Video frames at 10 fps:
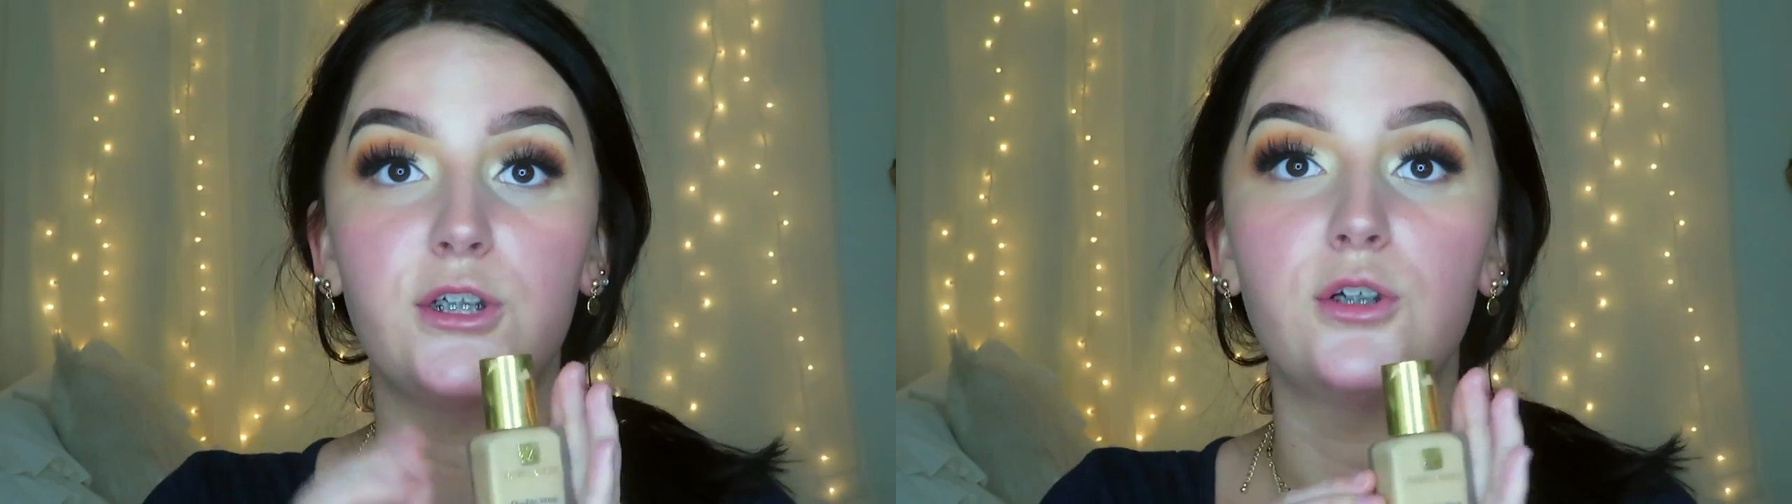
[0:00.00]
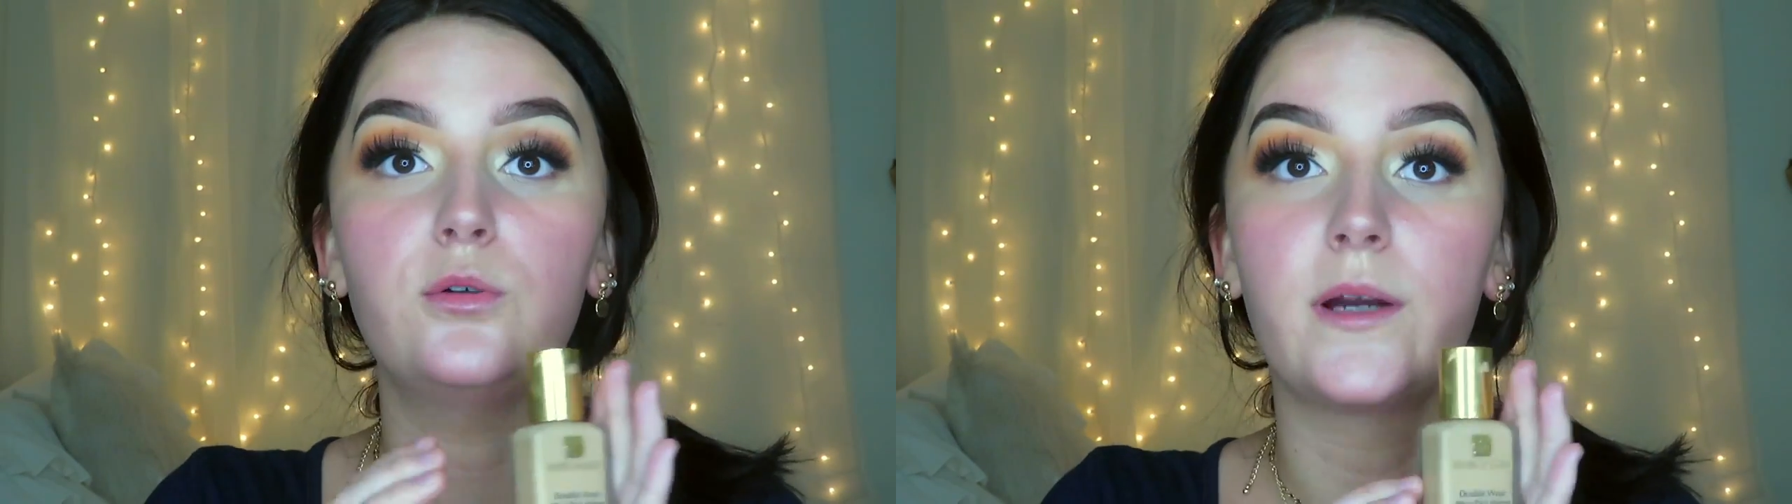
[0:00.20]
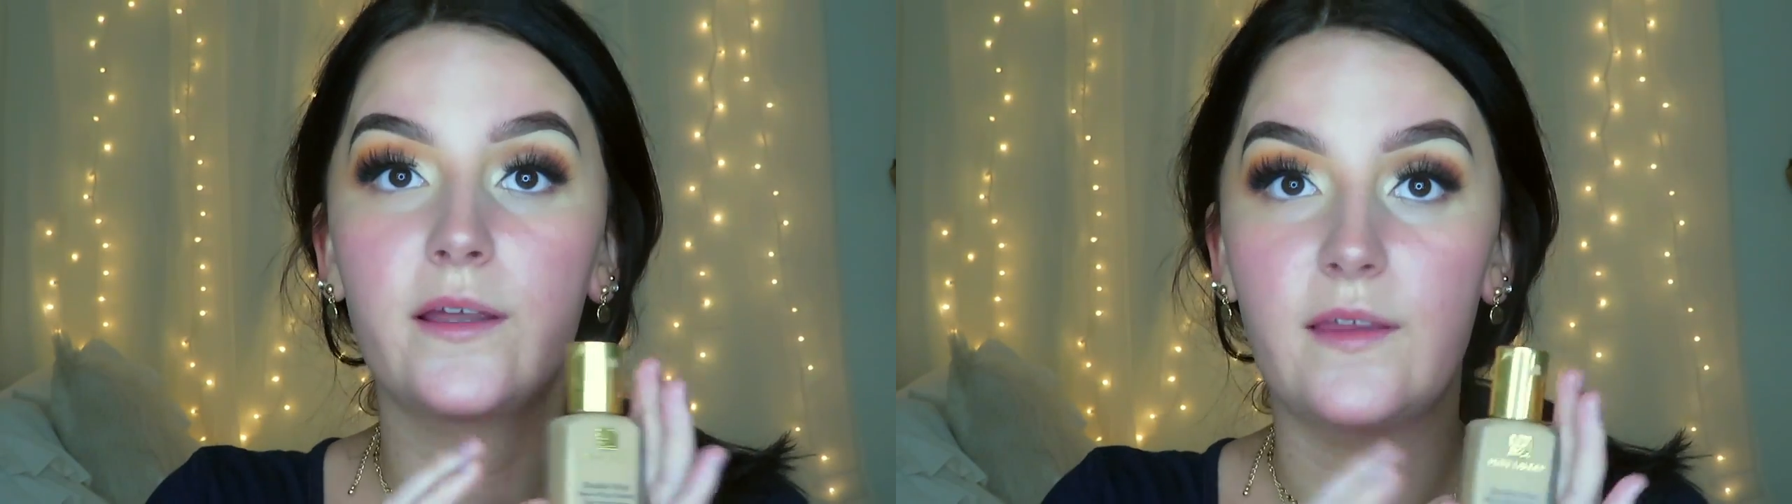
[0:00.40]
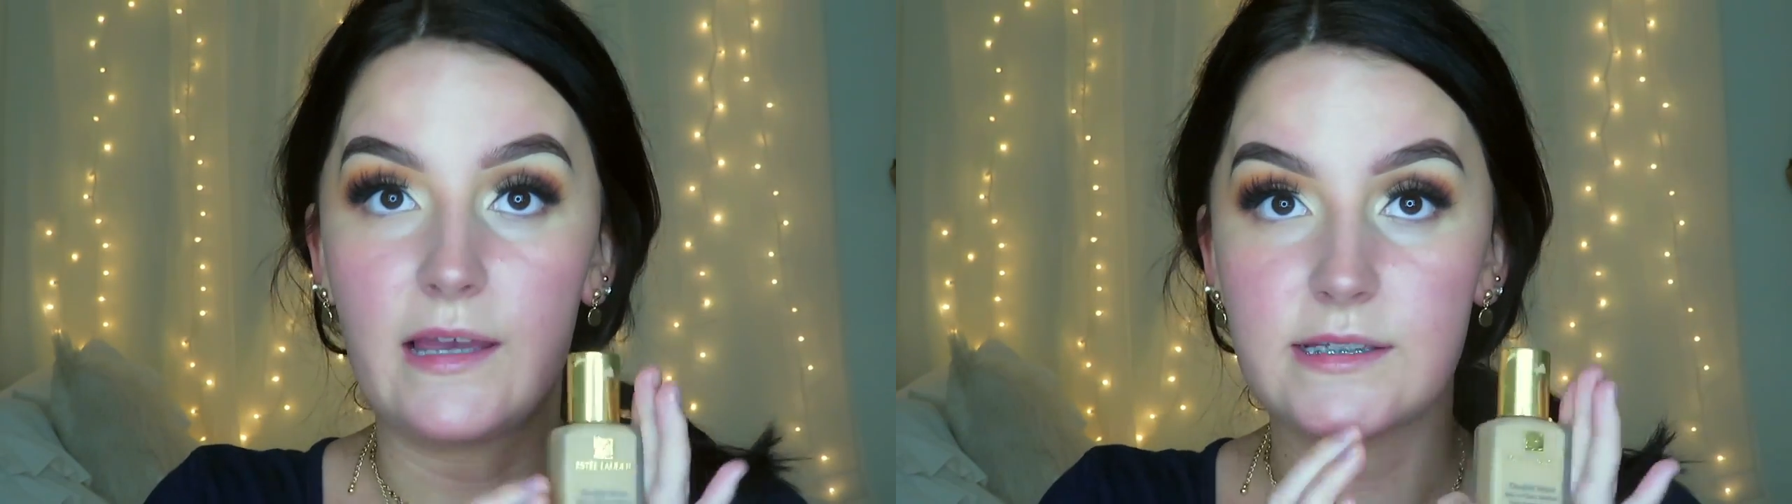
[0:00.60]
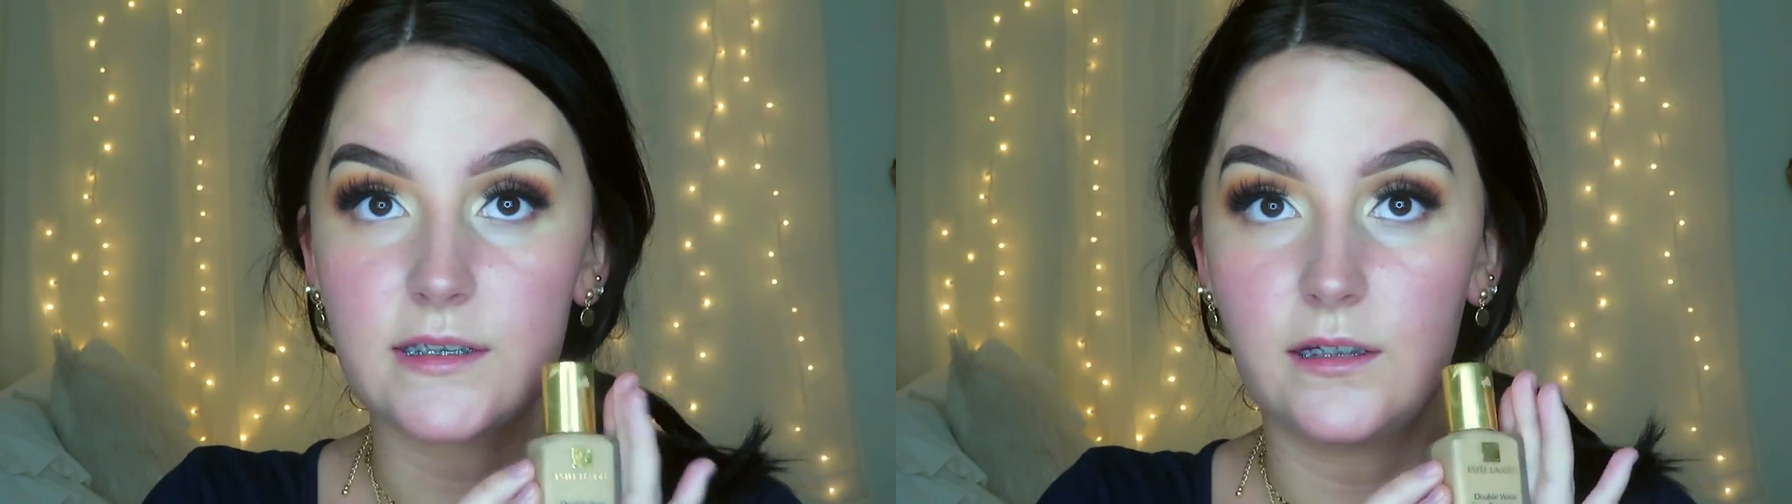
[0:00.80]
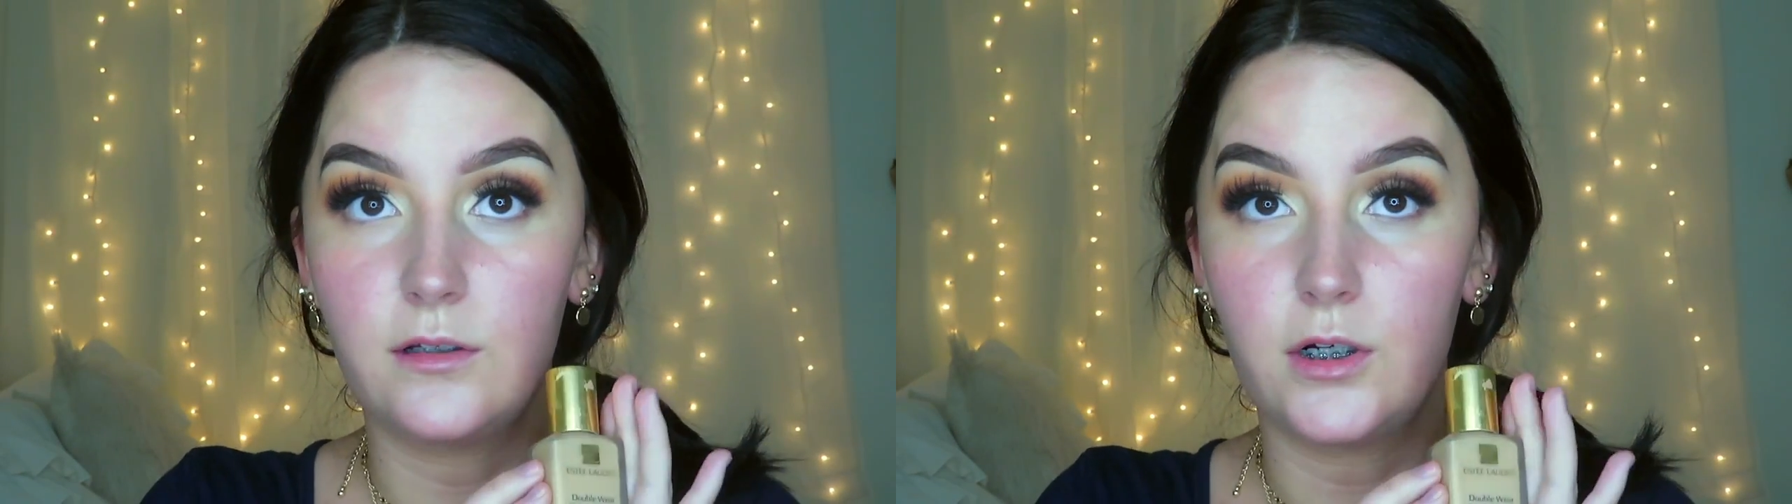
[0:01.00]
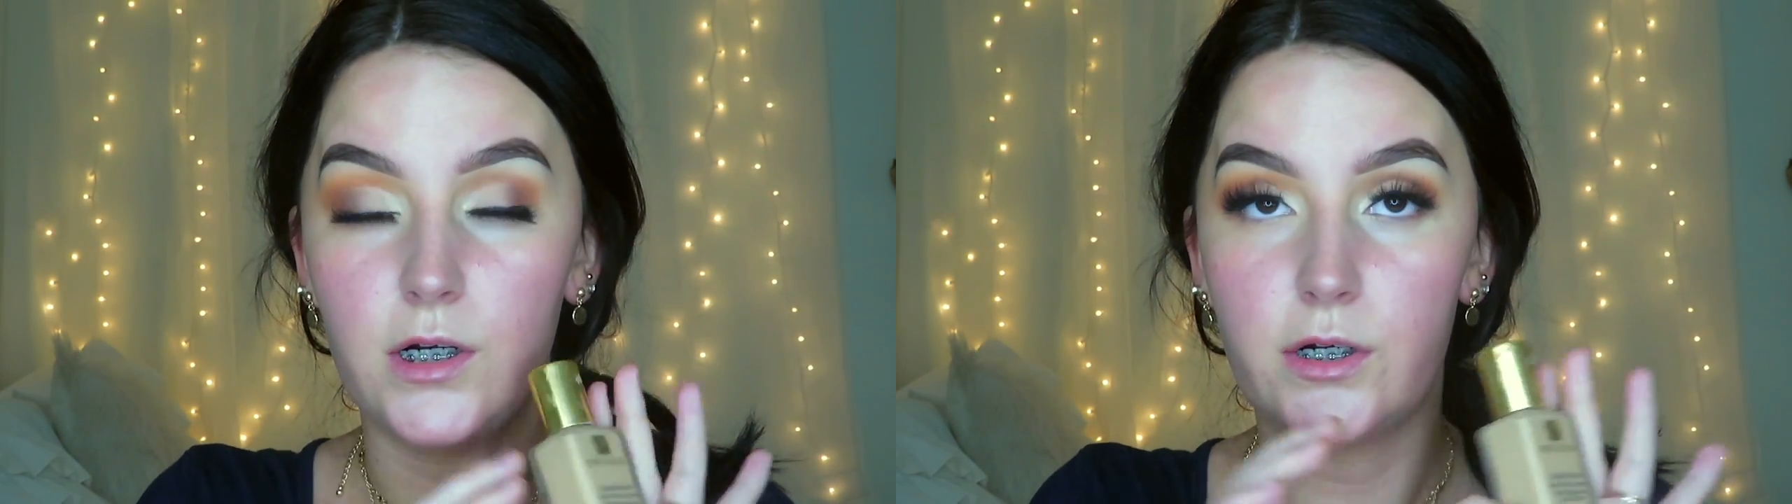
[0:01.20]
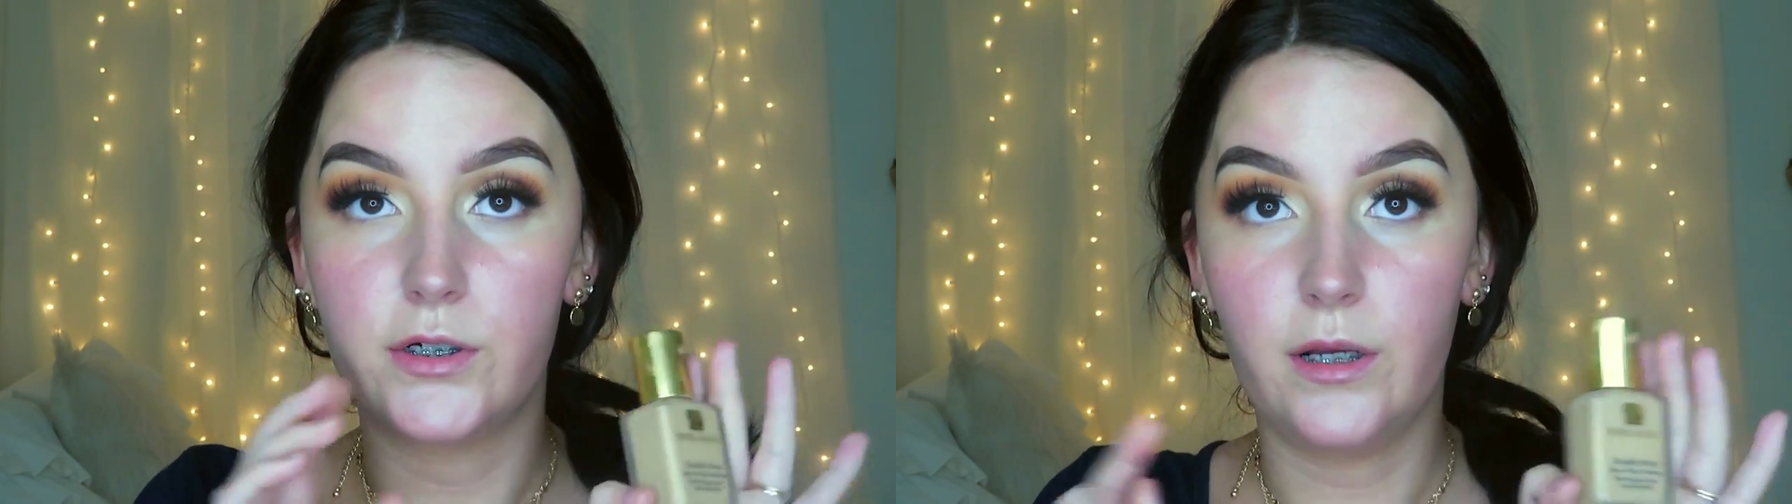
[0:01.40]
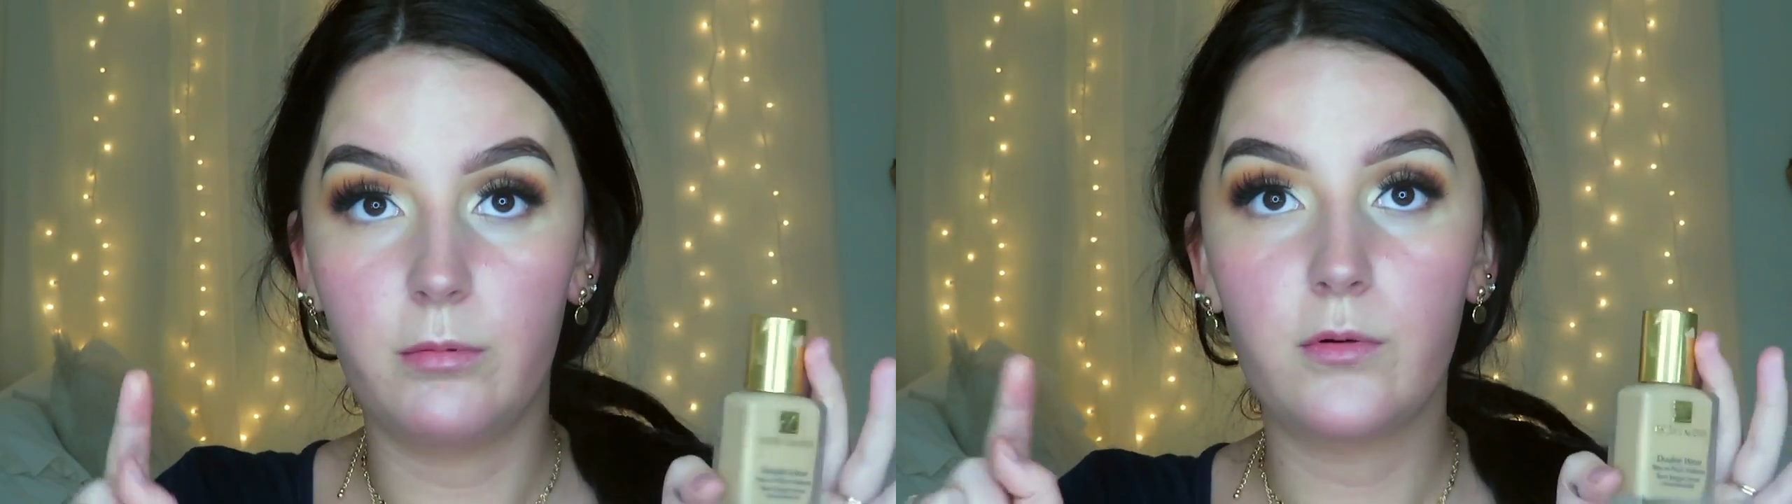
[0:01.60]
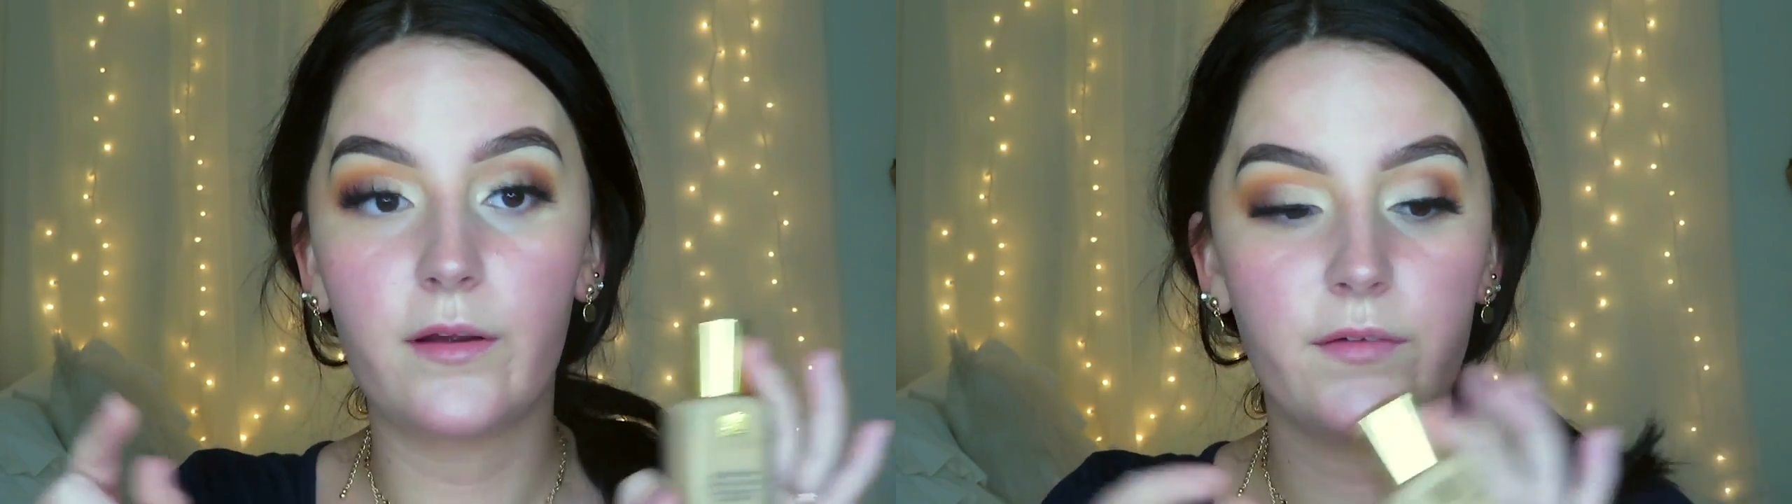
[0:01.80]
I do wear the Estee Lauder
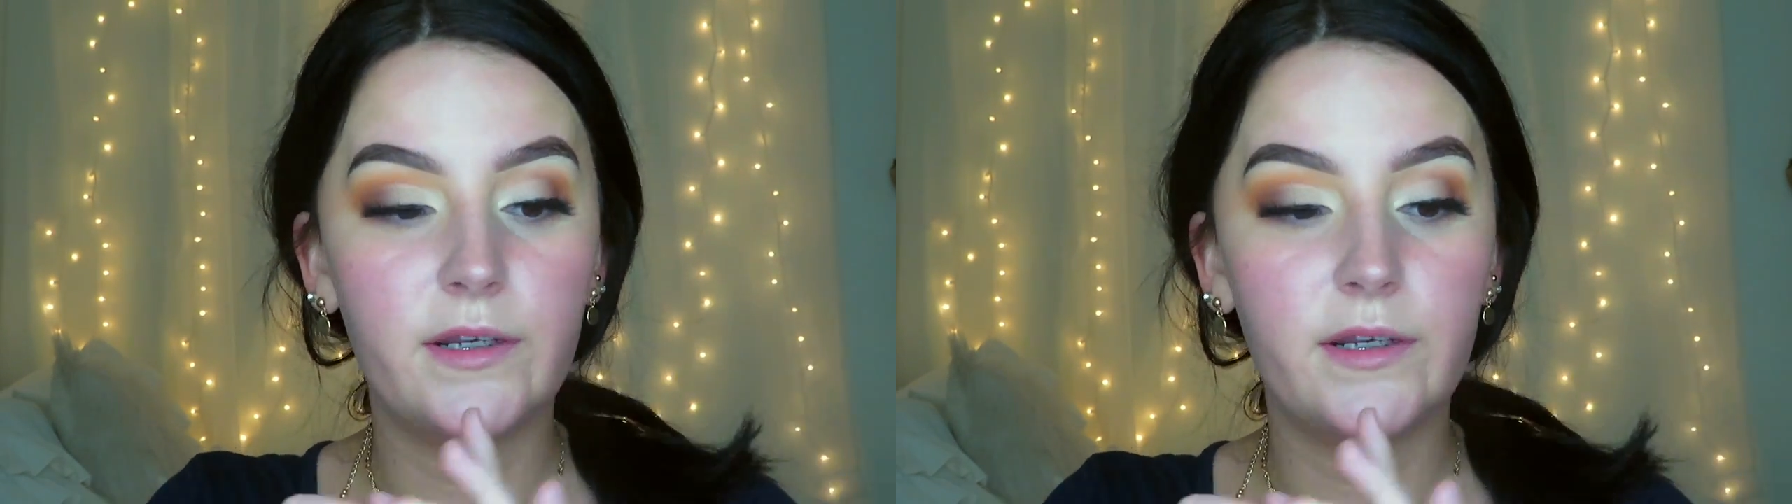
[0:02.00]
Double Wear